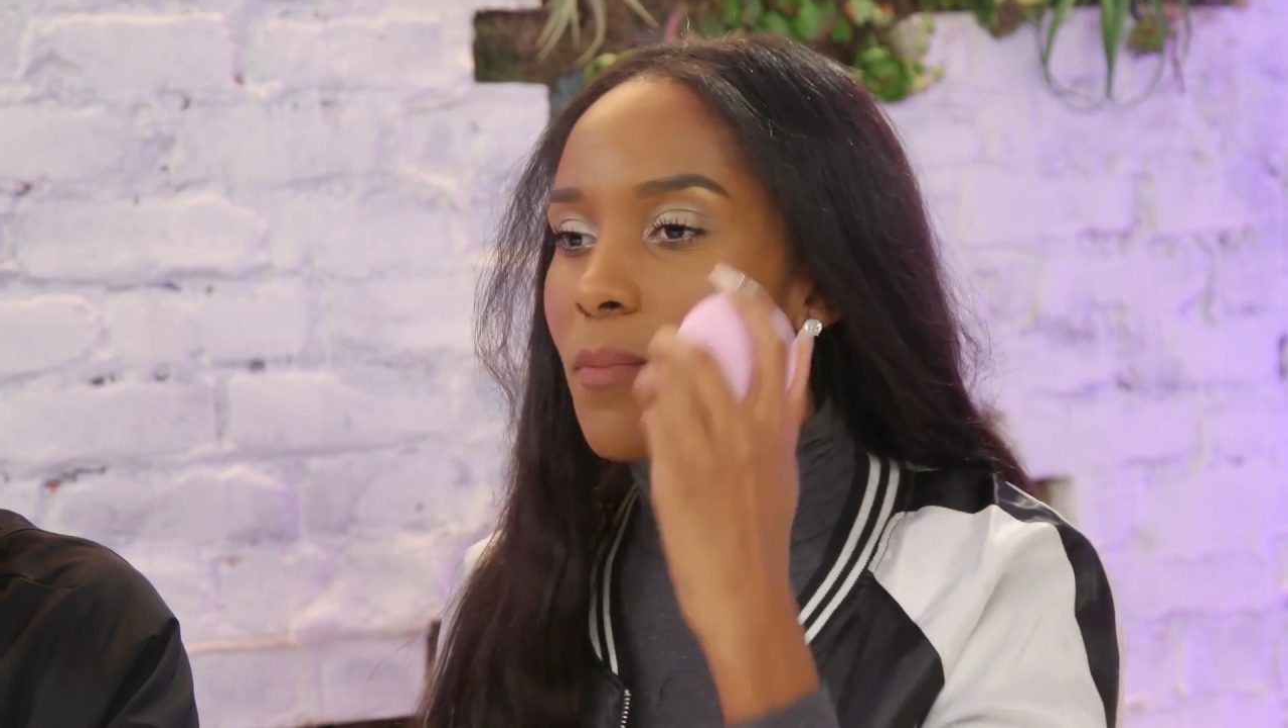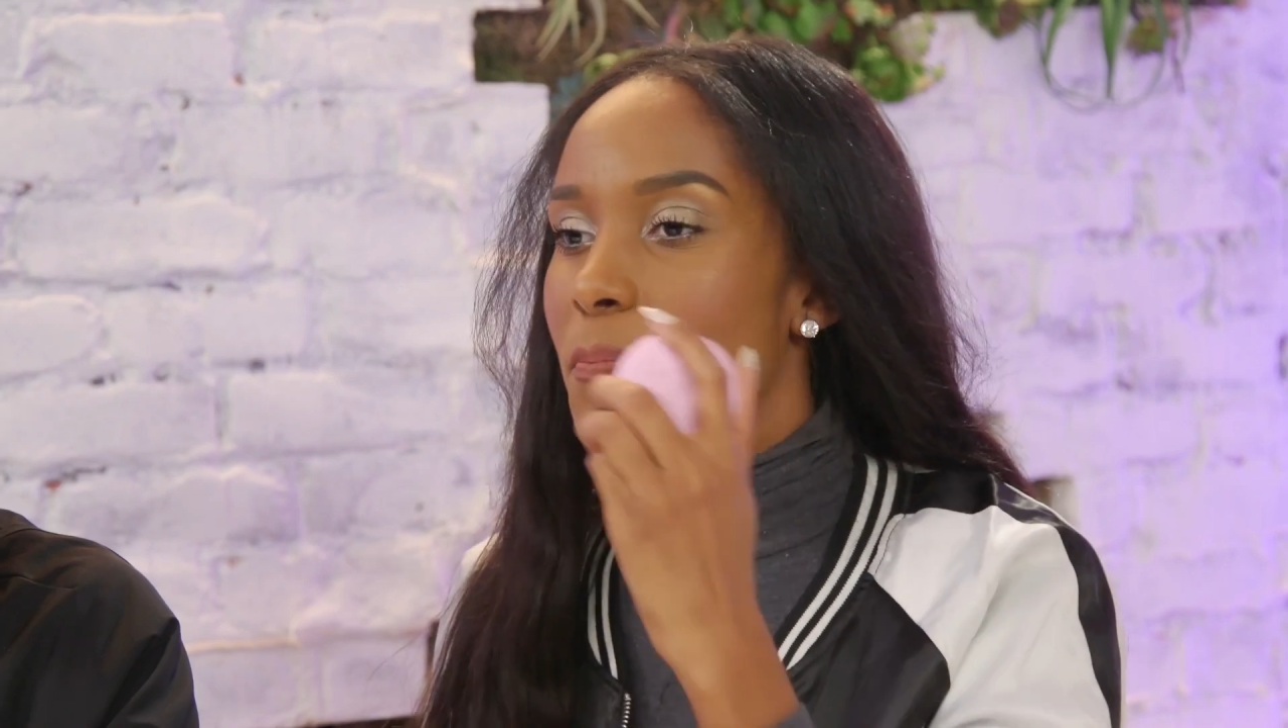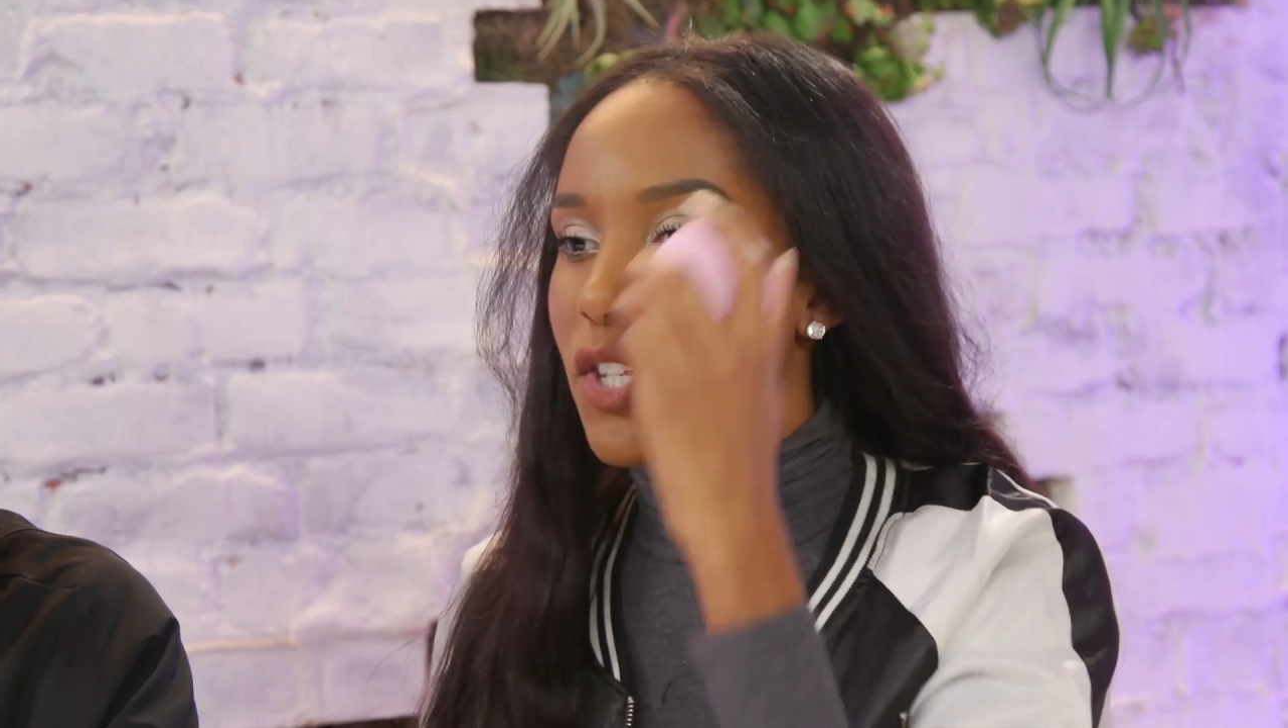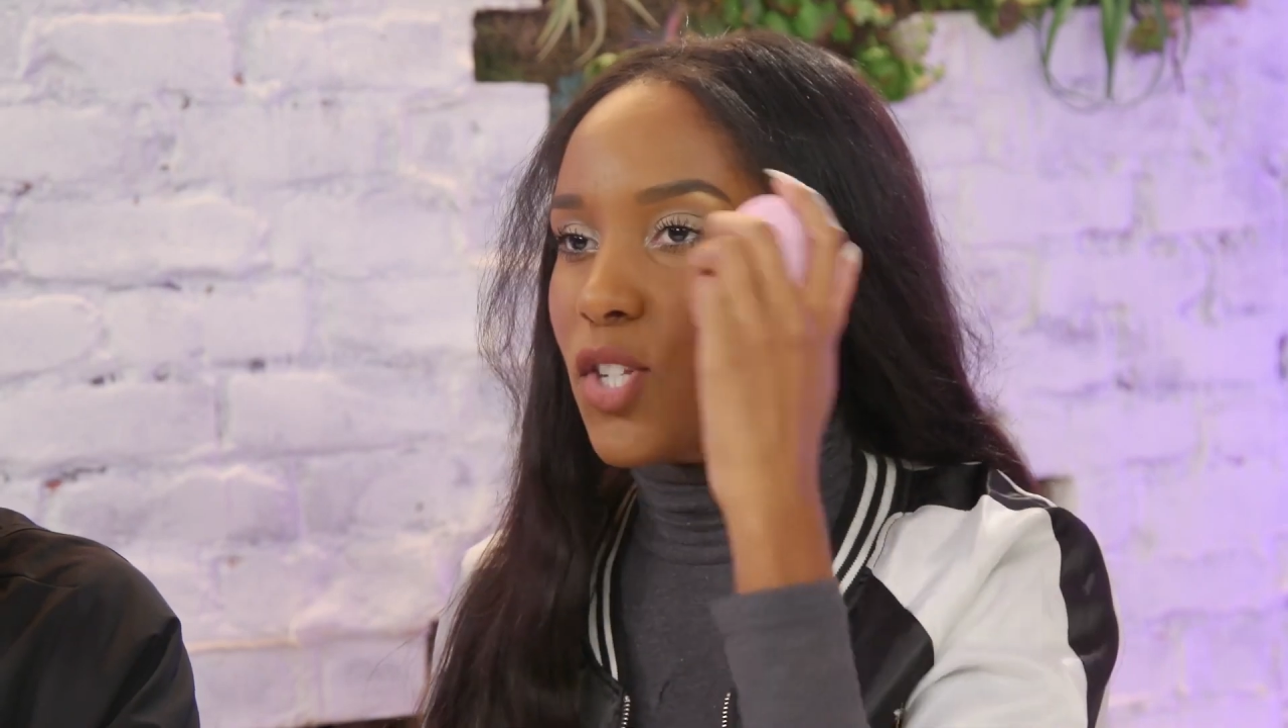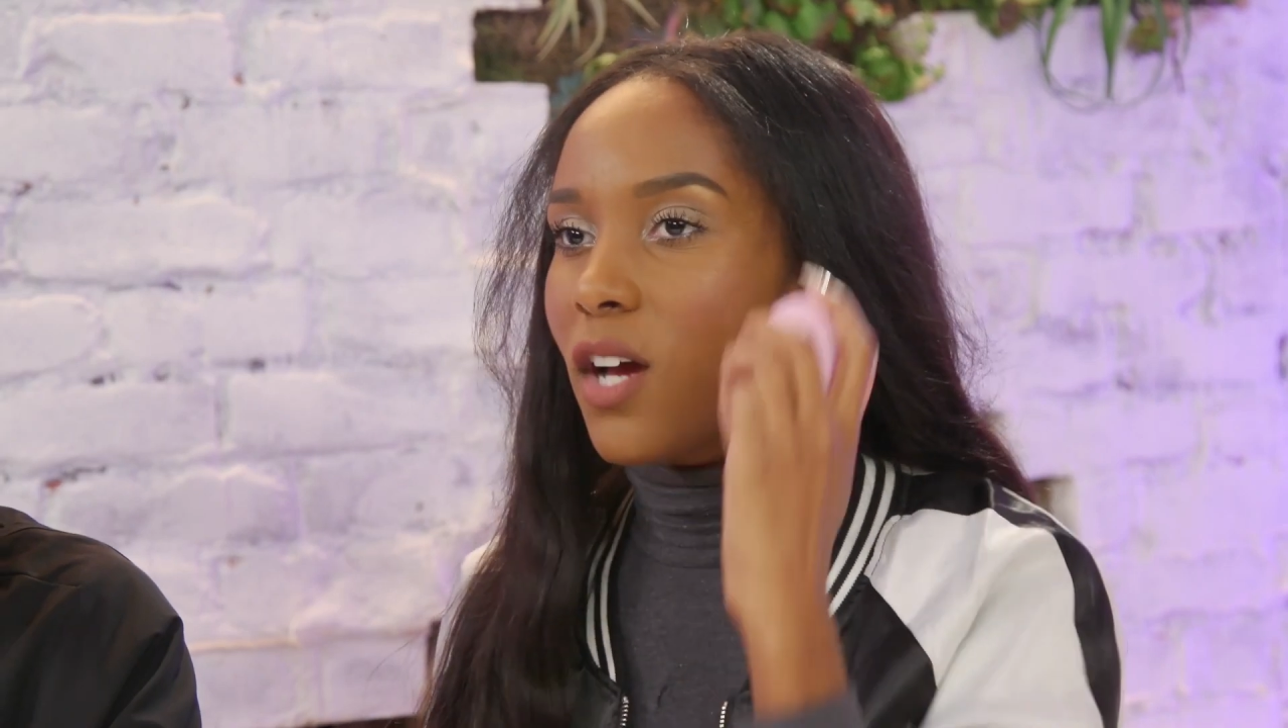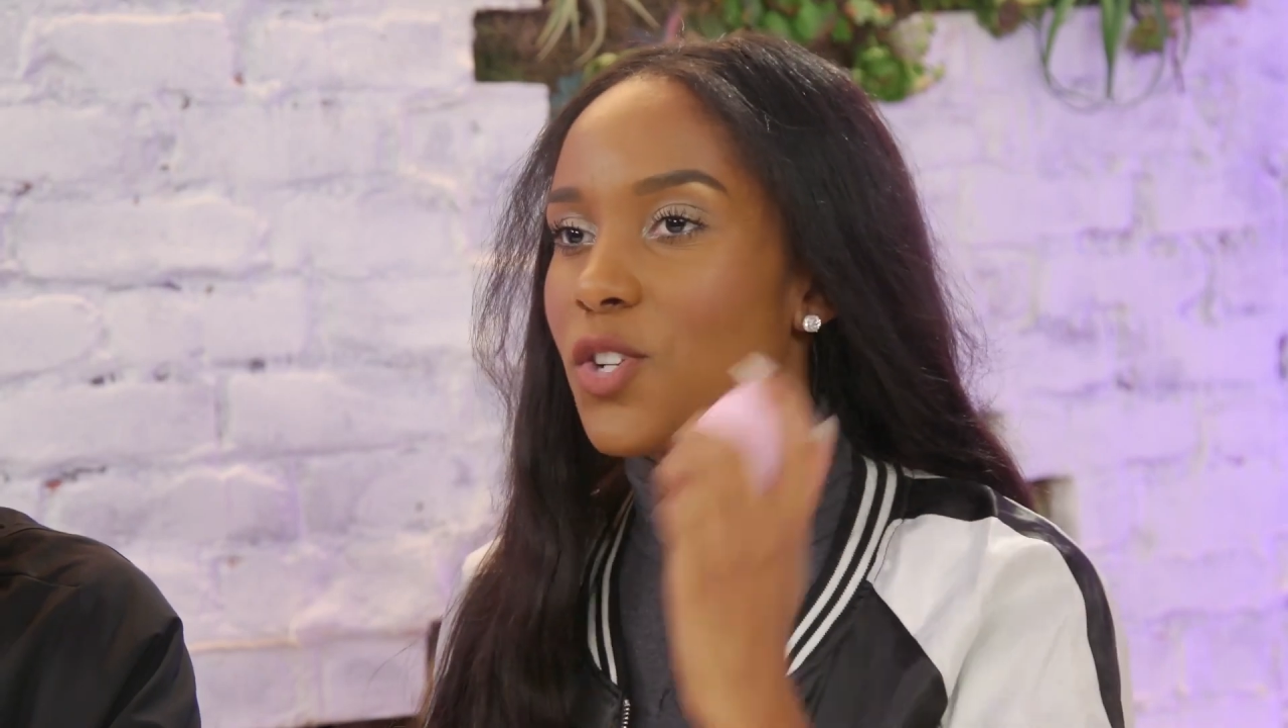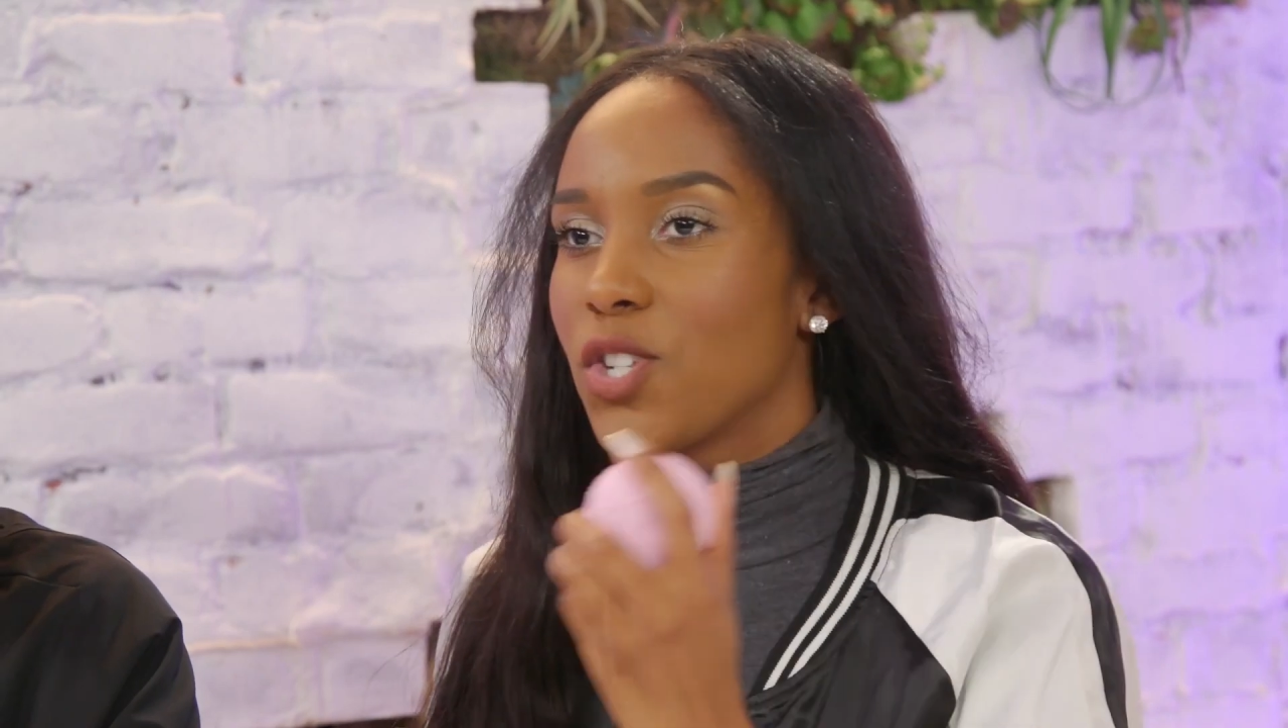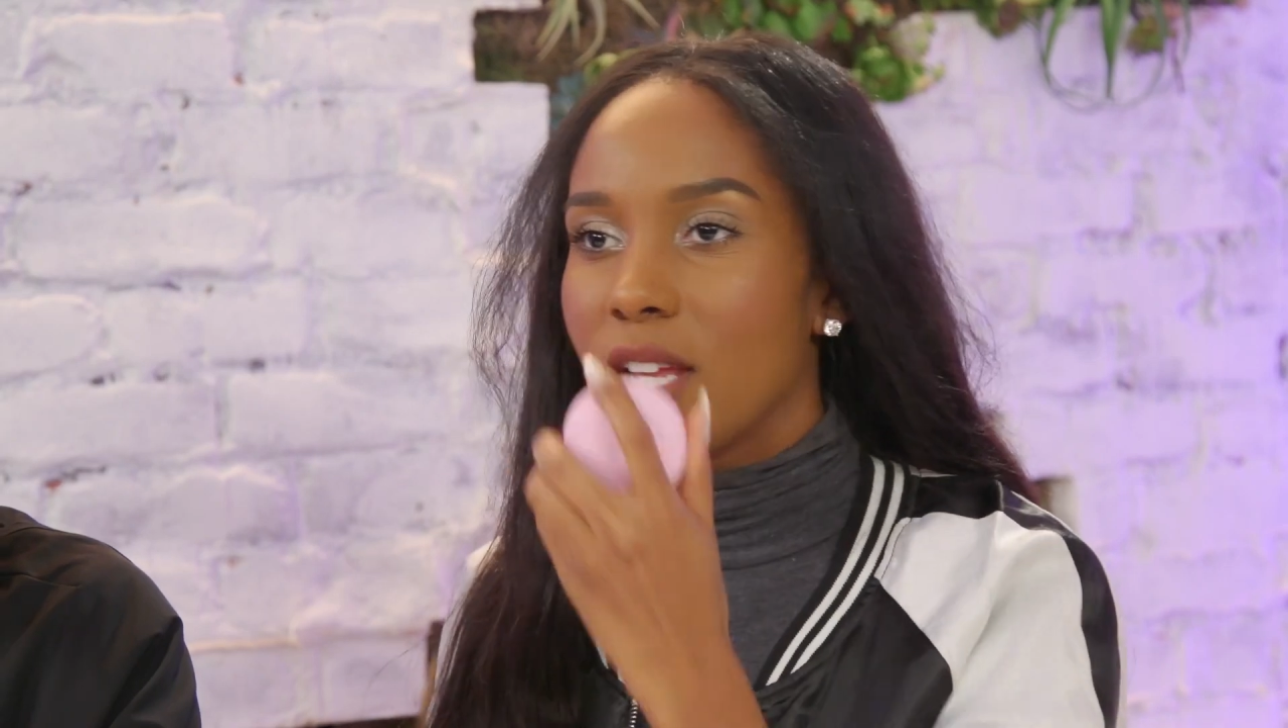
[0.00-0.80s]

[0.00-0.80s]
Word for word: massage